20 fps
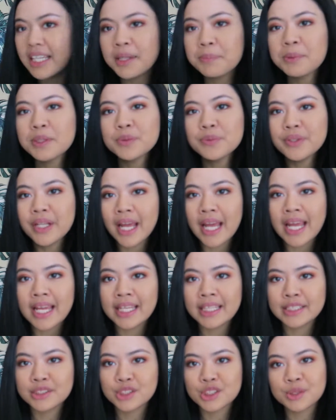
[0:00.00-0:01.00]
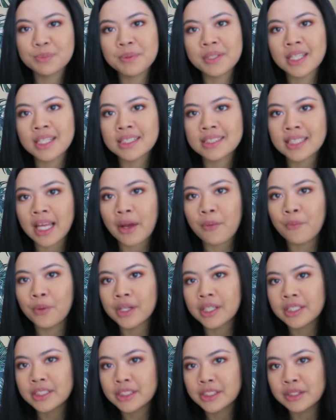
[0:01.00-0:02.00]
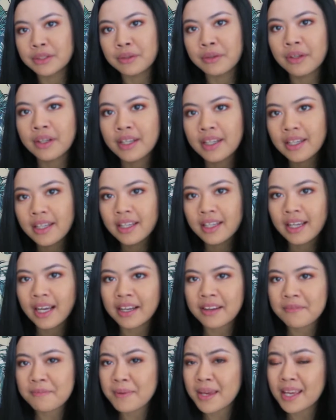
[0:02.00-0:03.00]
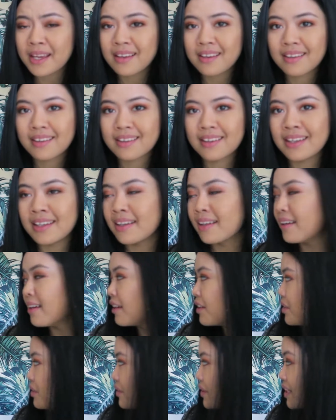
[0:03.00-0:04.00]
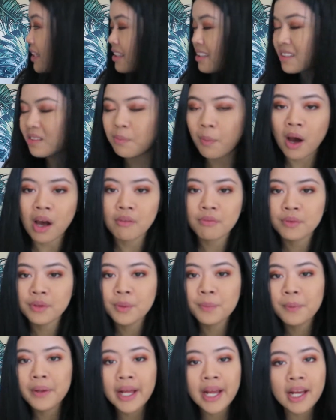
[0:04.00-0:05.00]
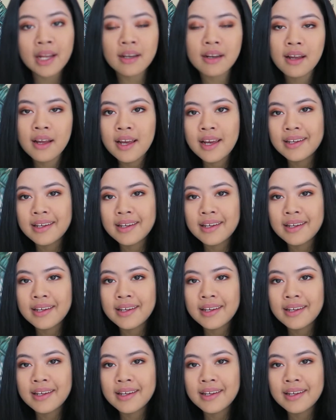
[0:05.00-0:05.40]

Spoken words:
keep this one hanging just because I wanted to kind of make it a unique spot for the plant.